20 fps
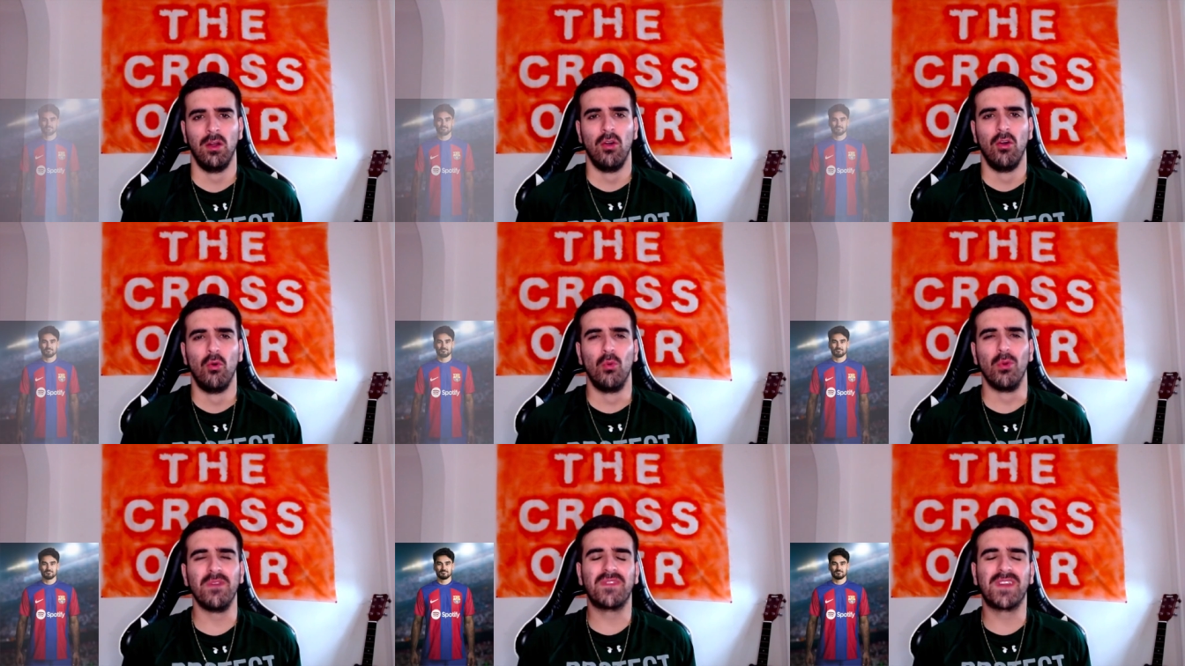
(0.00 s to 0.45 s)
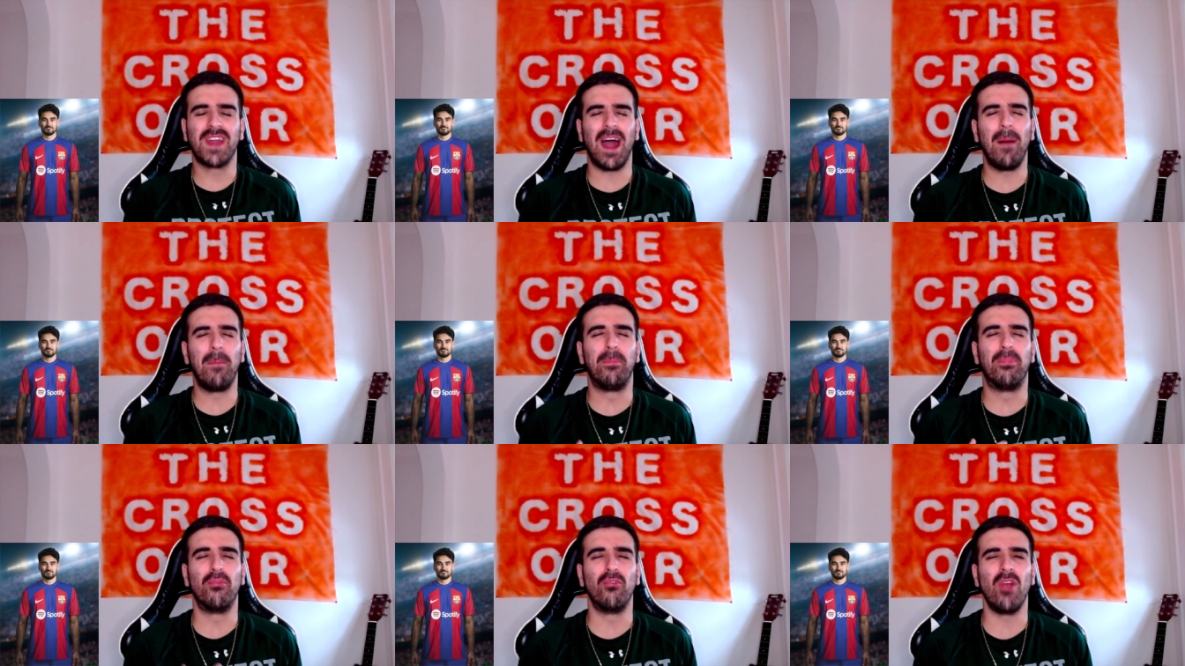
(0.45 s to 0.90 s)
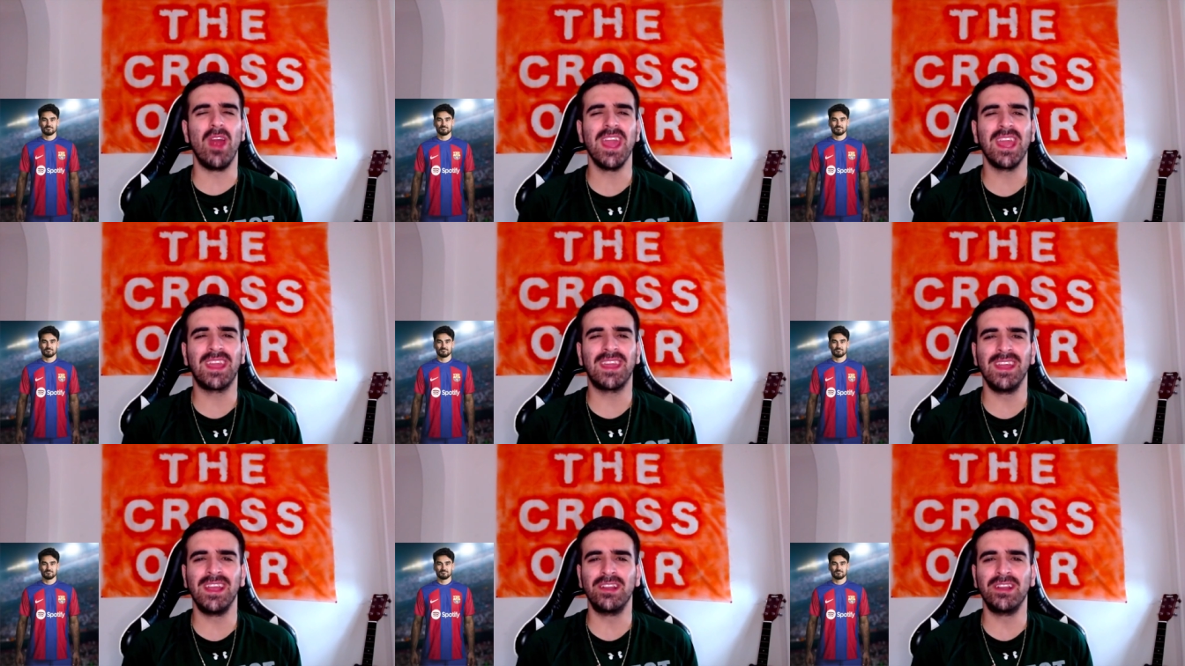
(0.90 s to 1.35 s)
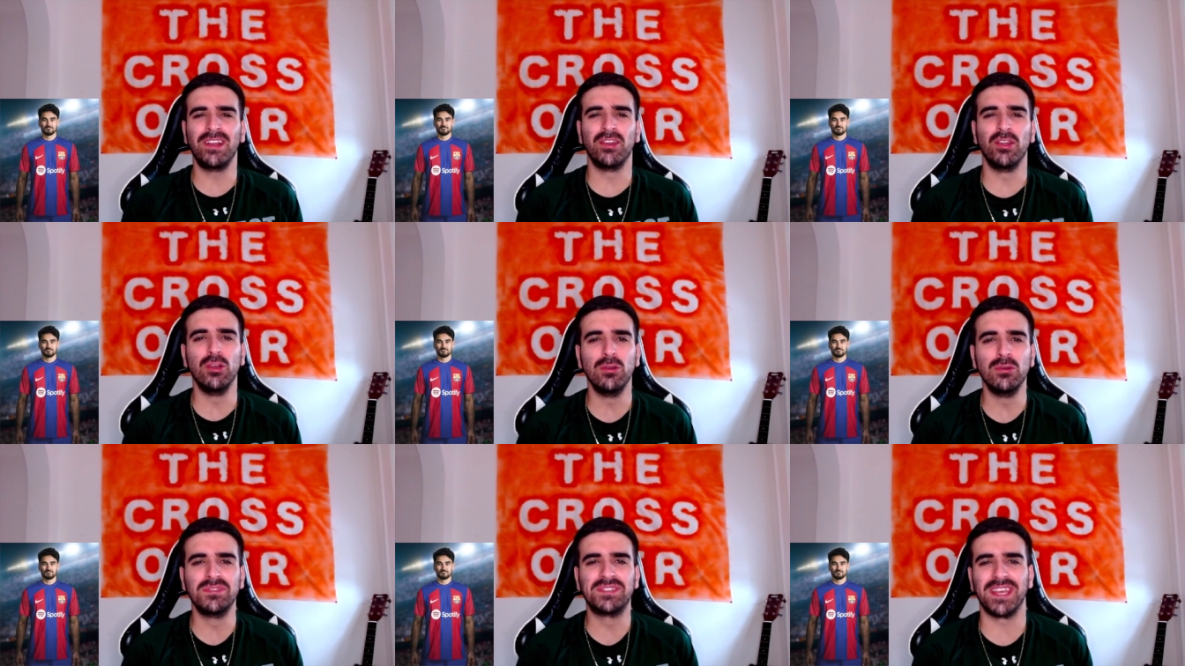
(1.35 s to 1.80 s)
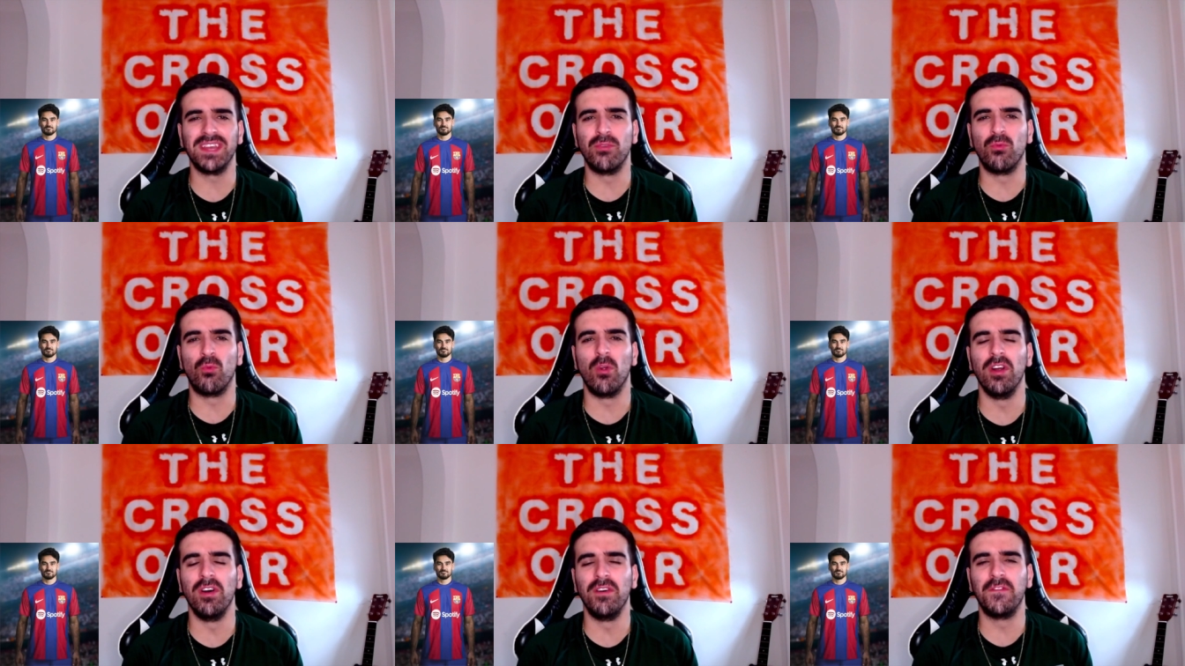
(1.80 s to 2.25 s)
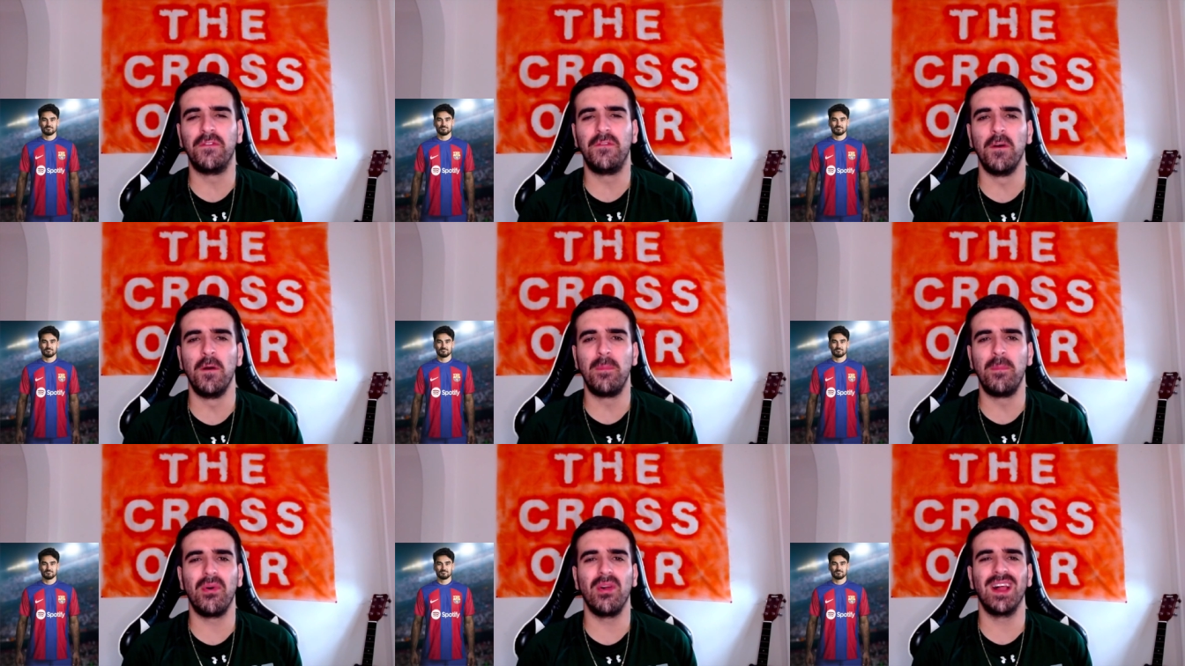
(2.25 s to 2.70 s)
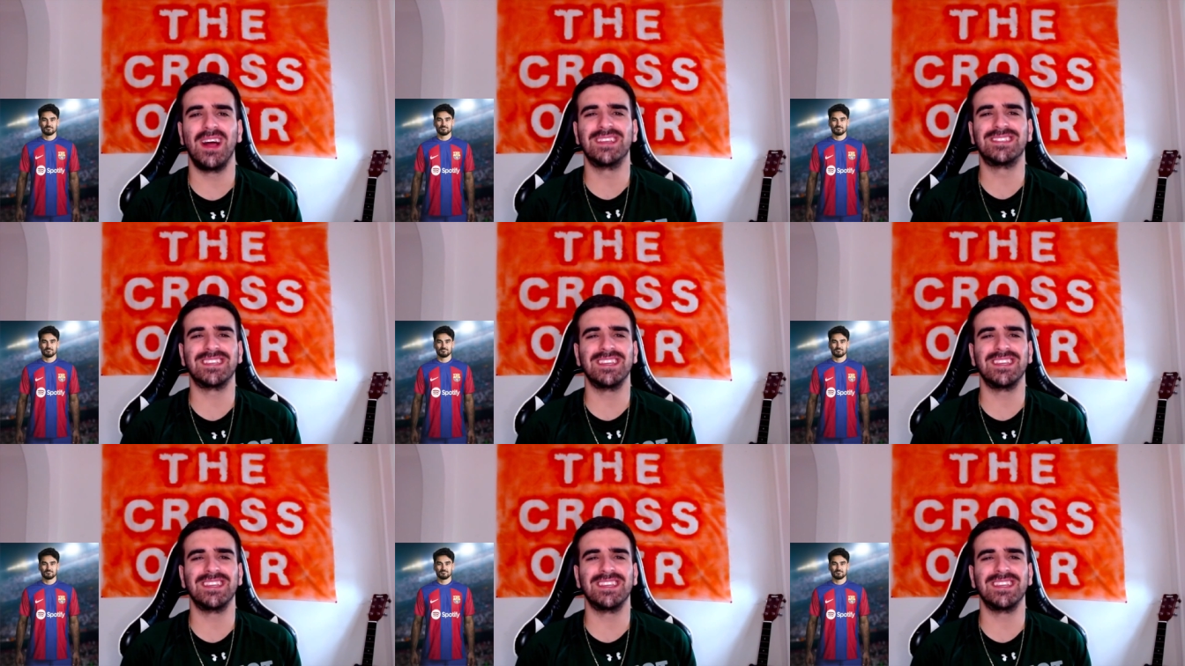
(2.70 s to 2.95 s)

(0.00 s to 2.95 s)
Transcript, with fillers: We've got breaking news in world football as